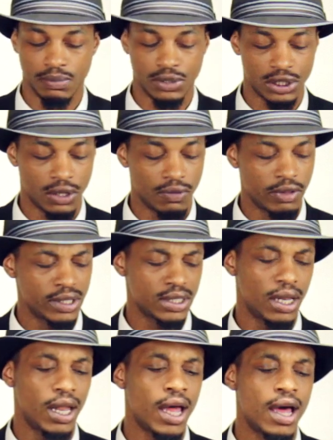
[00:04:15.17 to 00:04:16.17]
So there's
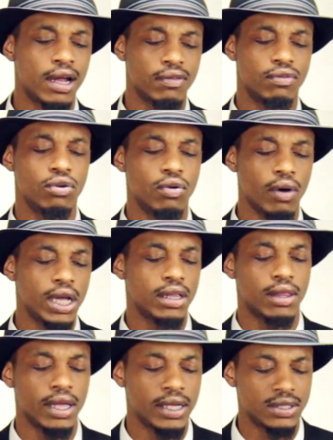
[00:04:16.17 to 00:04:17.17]
a lot of
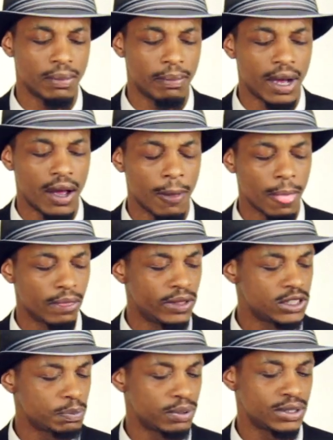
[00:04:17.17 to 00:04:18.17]
great things about
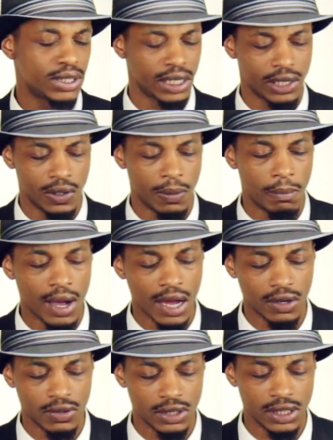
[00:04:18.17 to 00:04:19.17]
this particular
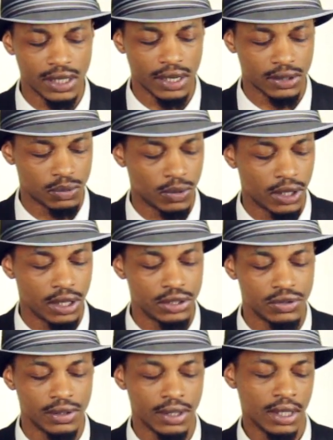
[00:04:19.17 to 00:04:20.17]
model, the
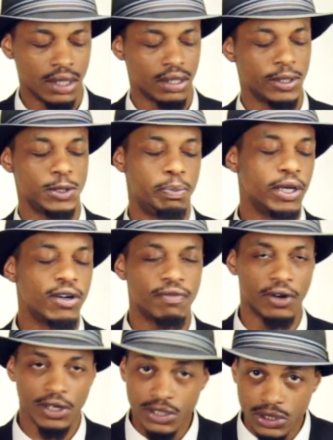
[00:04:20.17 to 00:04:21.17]
DX100. There's bigger
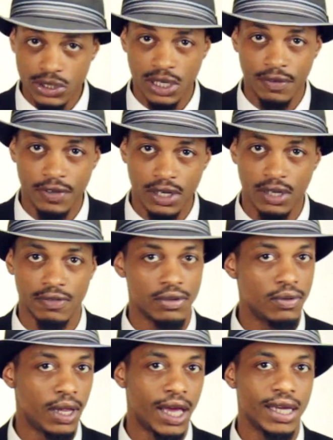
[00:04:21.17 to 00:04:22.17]
versions of it if
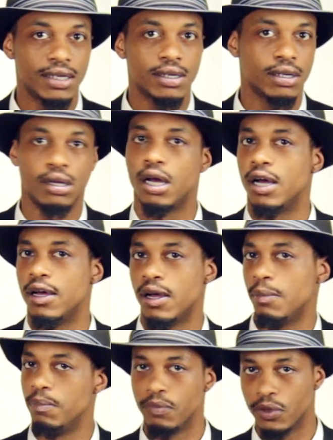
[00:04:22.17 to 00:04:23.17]
you like
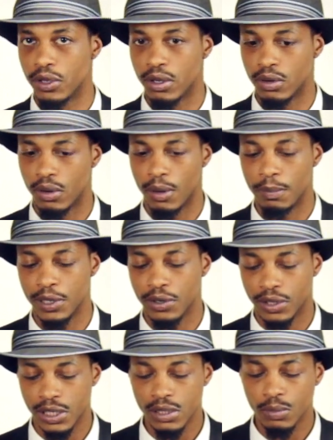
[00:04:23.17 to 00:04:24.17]
a bigger
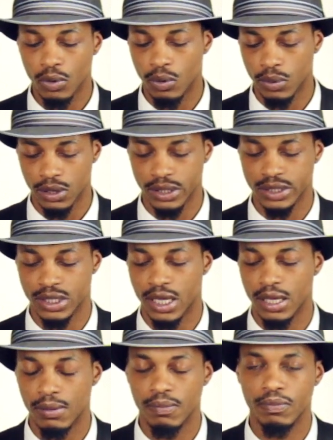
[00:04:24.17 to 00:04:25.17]
keyboard with the
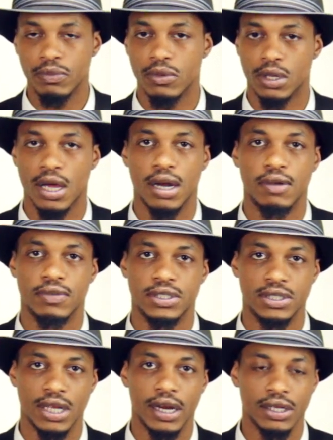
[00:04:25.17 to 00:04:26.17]
same kind of
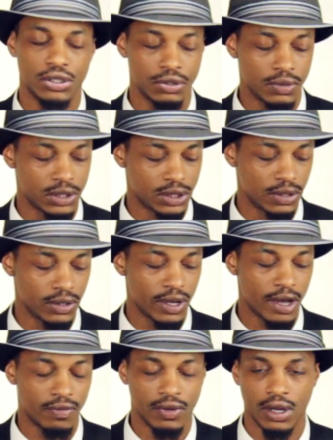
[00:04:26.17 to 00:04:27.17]
aesthetic to it. So you
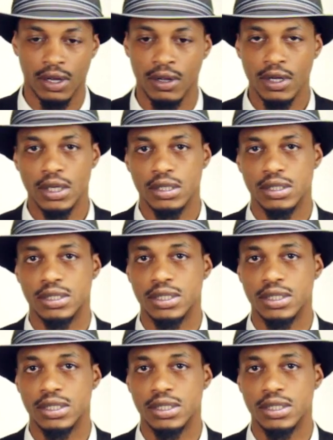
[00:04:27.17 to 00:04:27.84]
have the